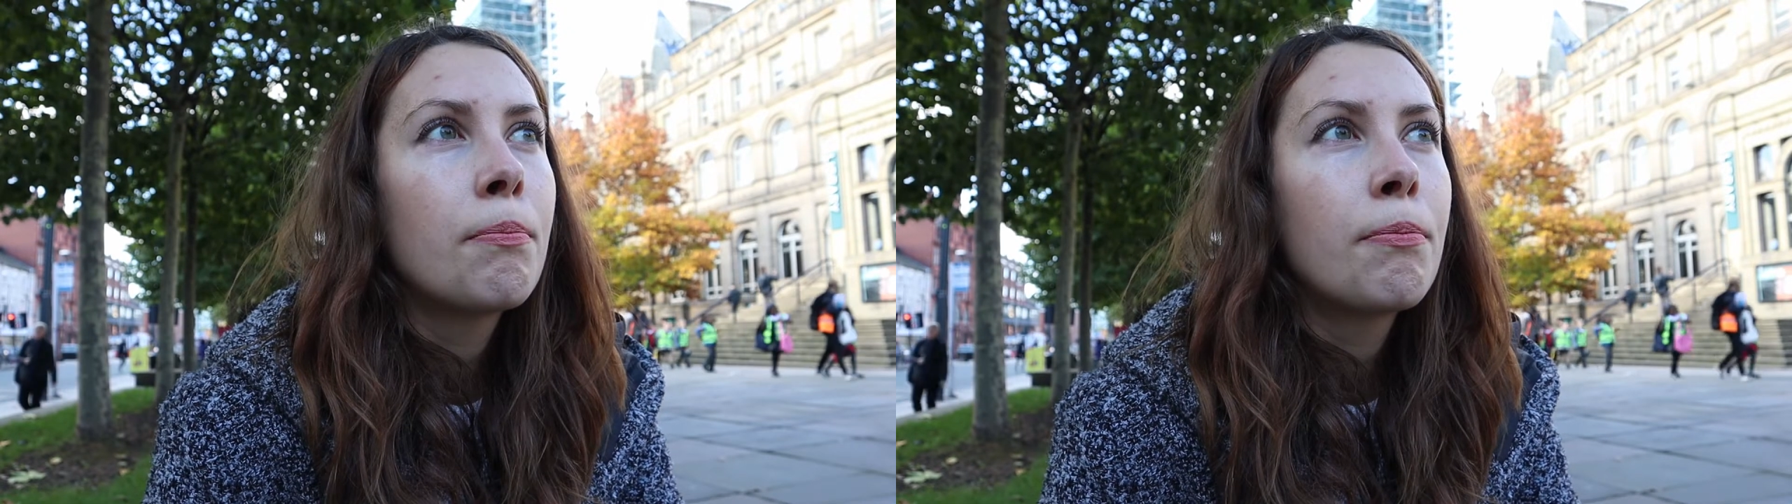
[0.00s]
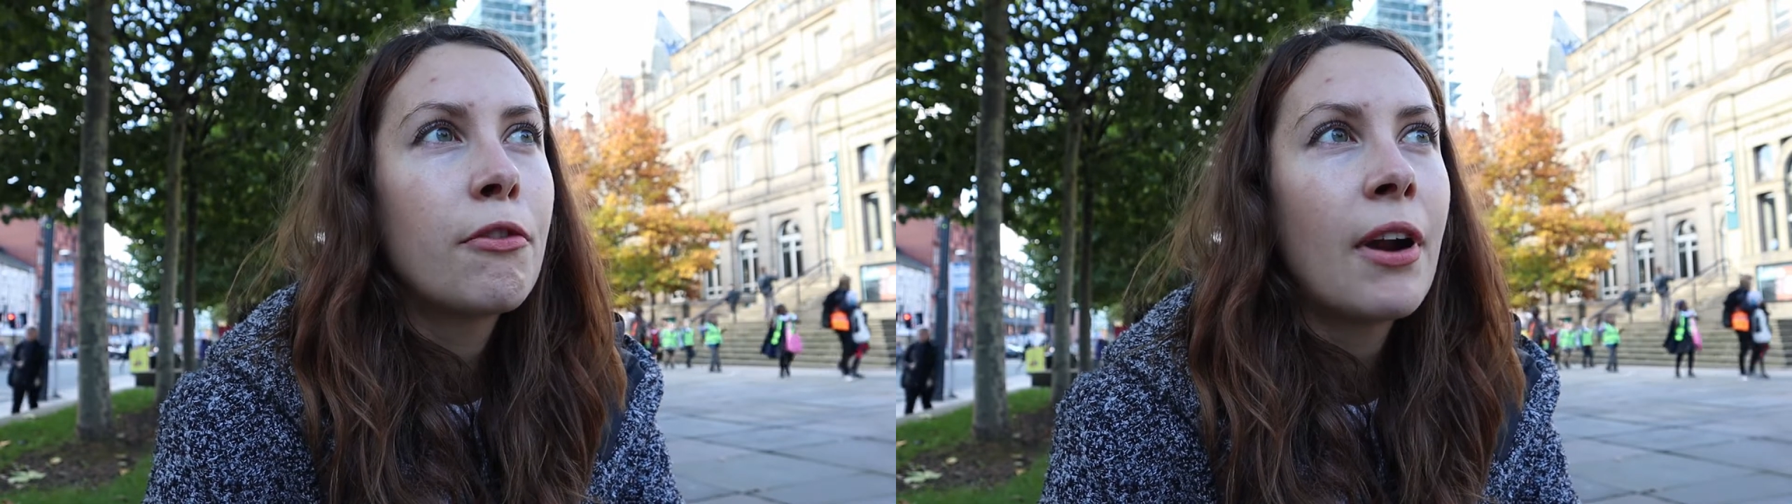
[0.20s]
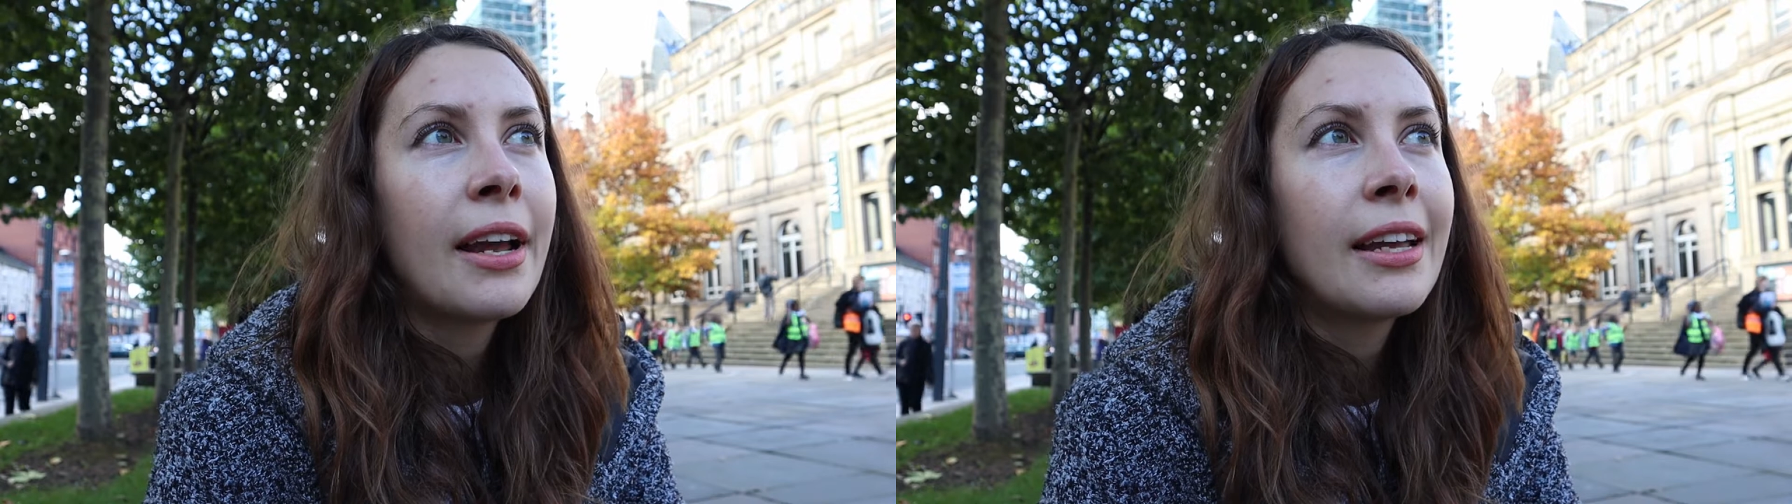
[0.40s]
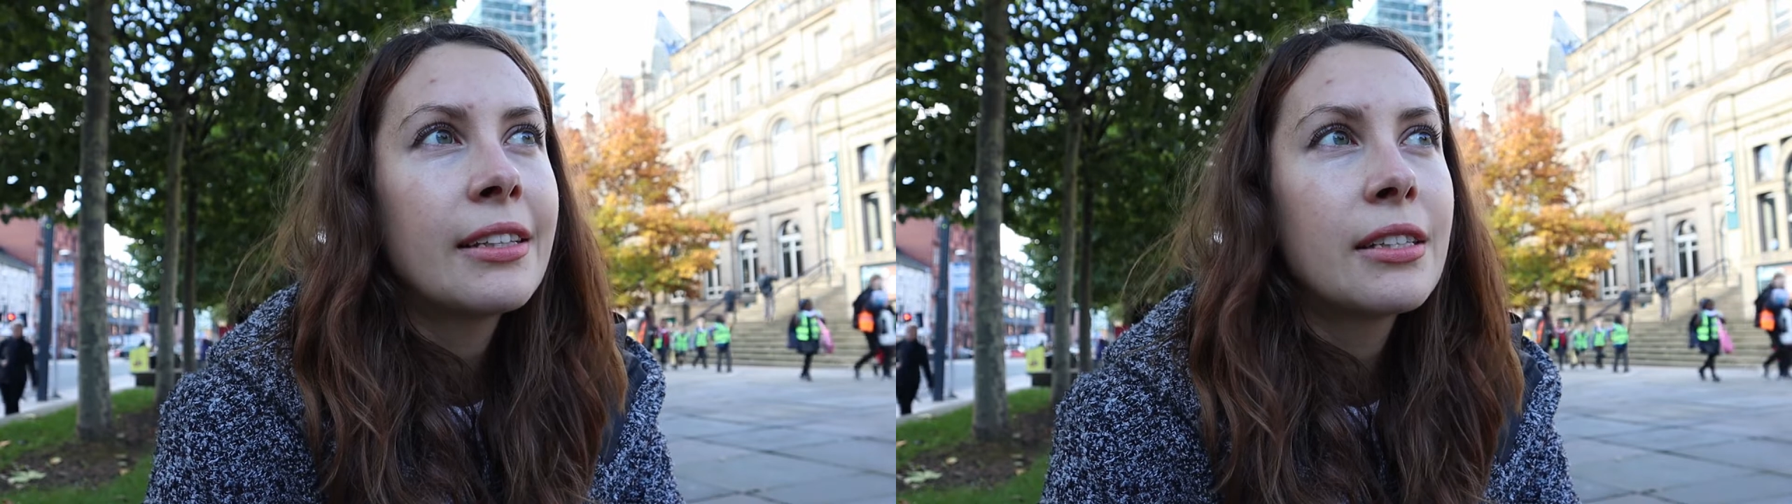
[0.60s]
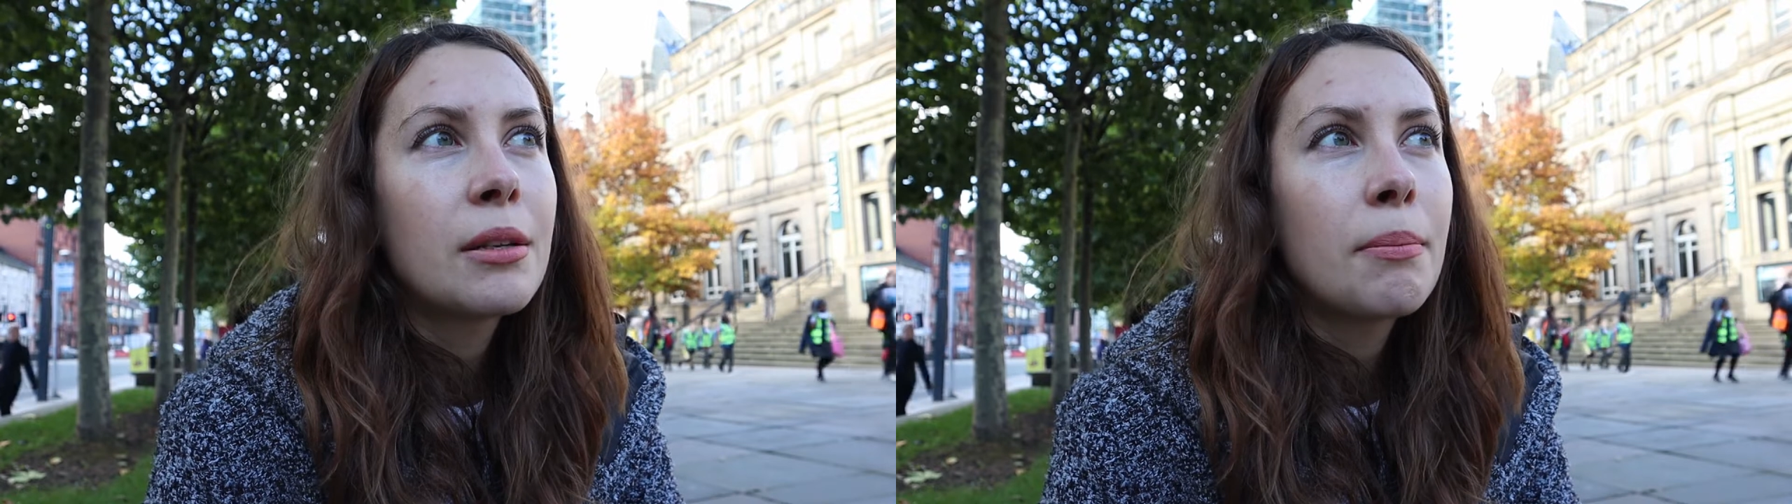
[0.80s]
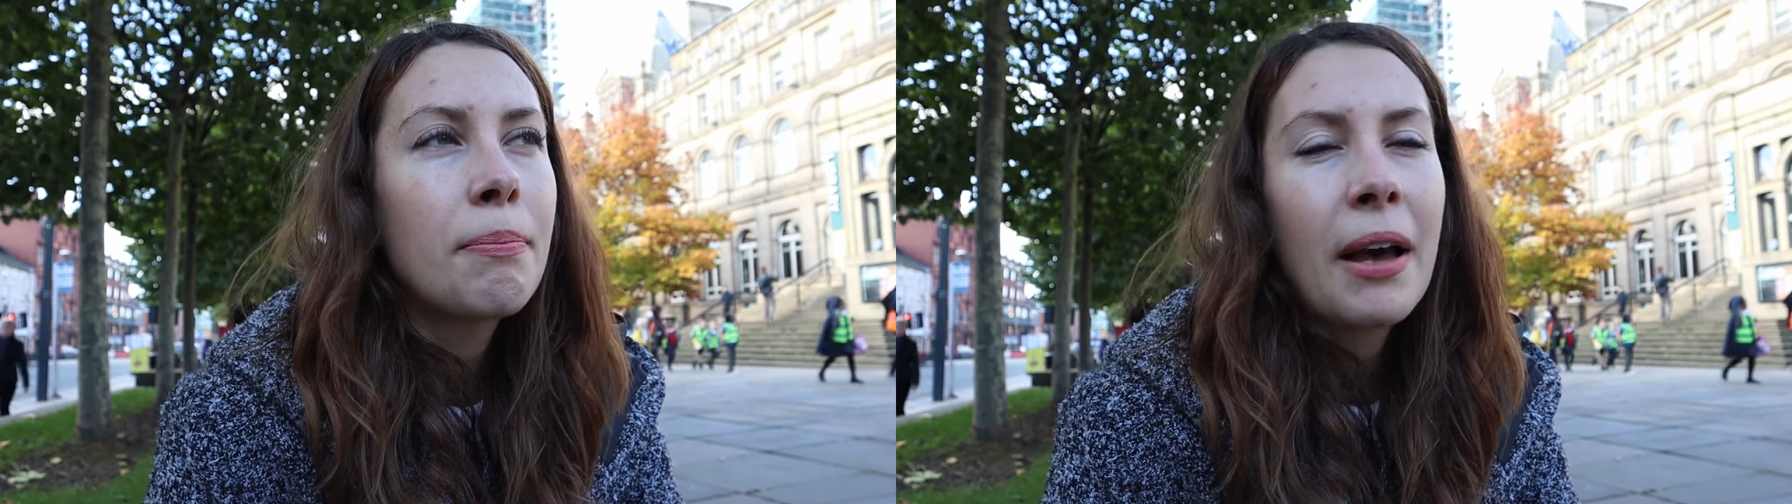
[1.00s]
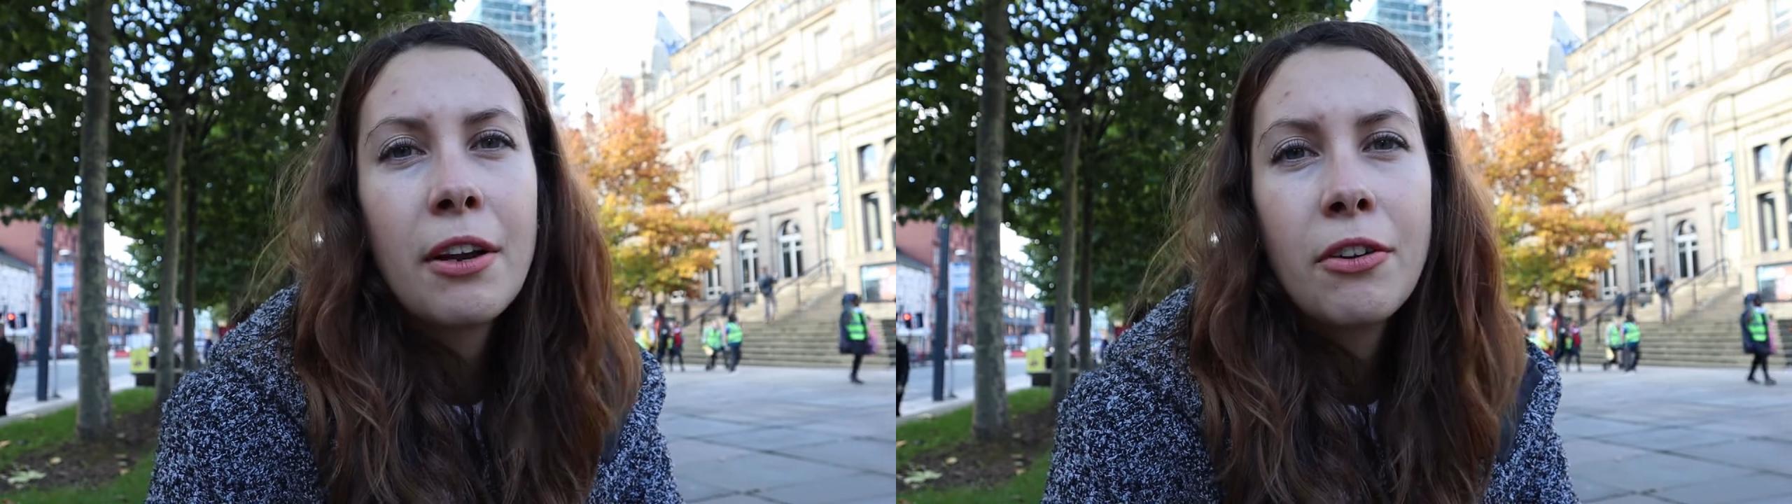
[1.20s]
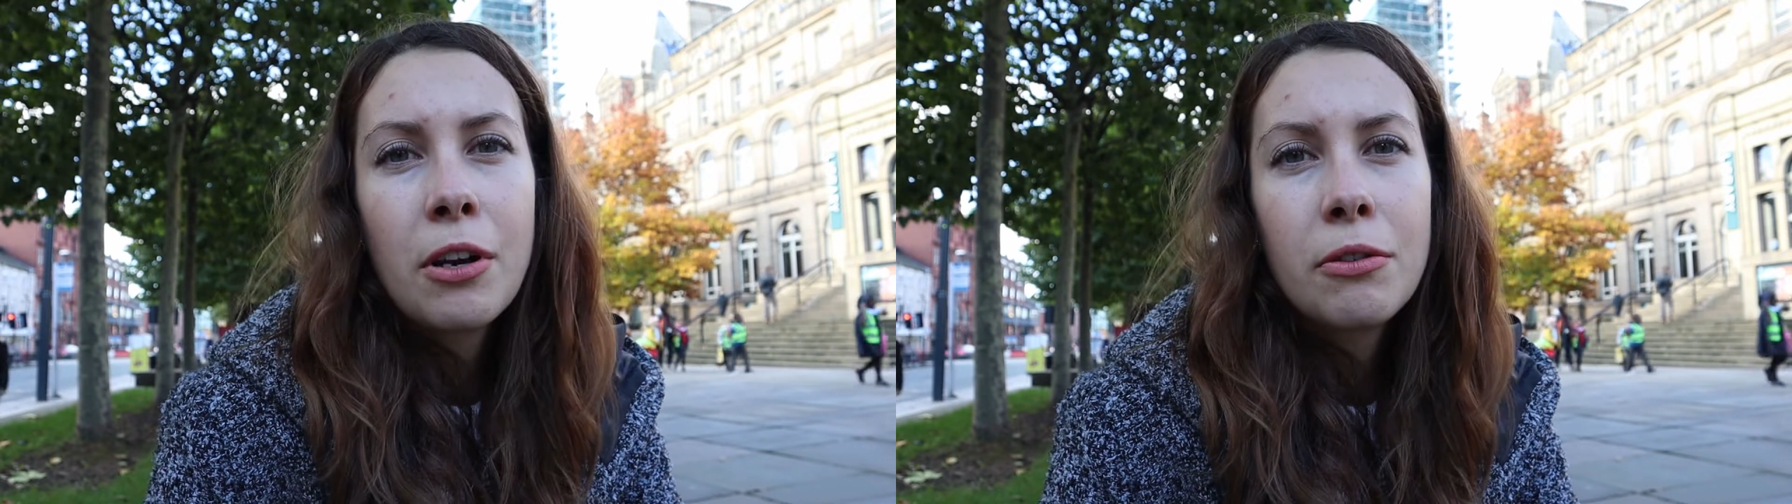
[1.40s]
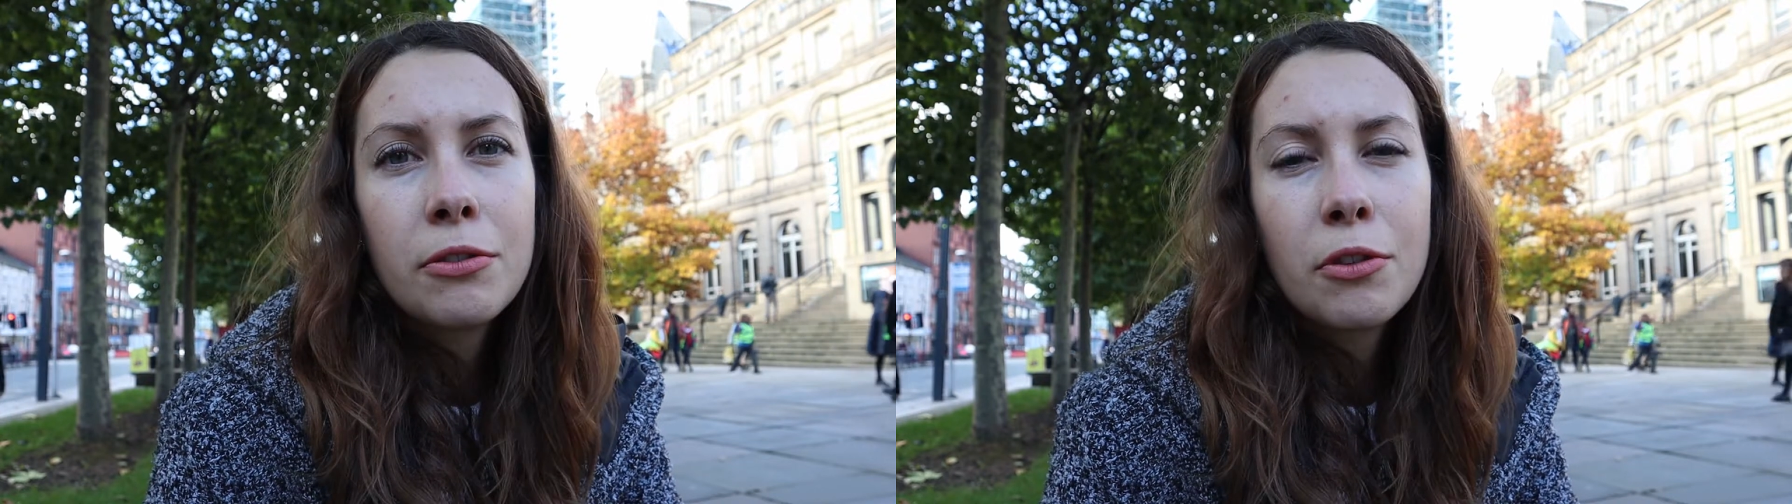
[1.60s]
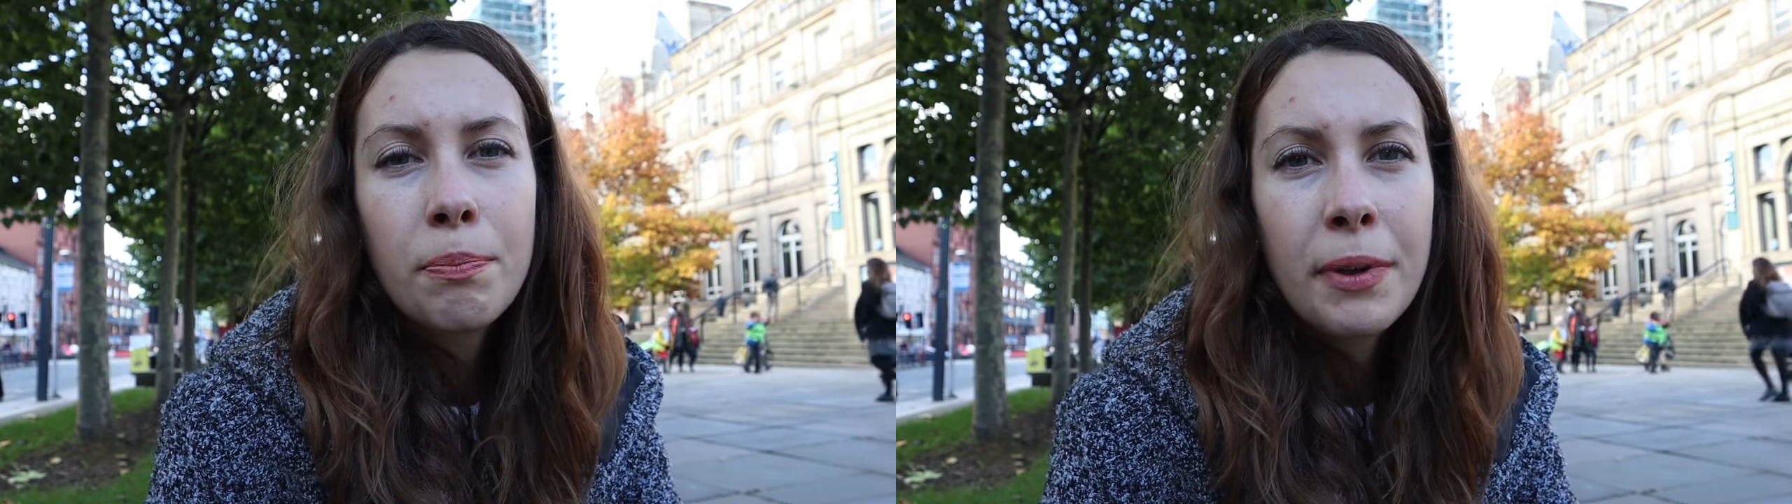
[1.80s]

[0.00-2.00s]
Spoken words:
bright backgrounds or